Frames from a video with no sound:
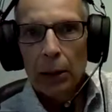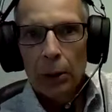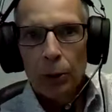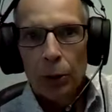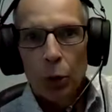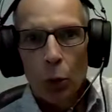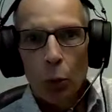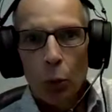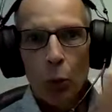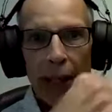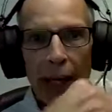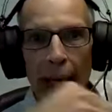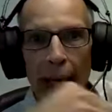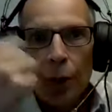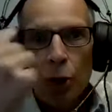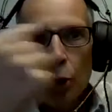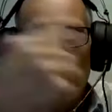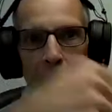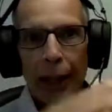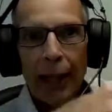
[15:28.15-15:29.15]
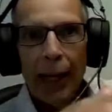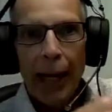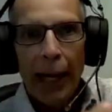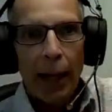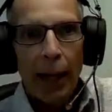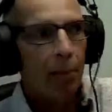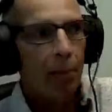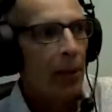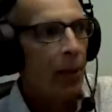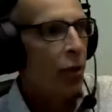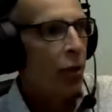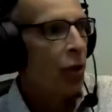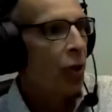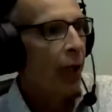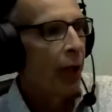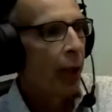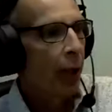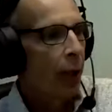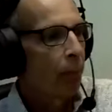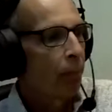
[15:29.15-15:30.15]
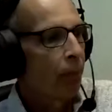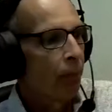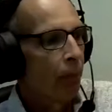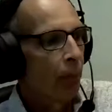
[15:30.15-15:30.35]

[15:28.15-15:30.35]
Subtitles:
So what actually happens there?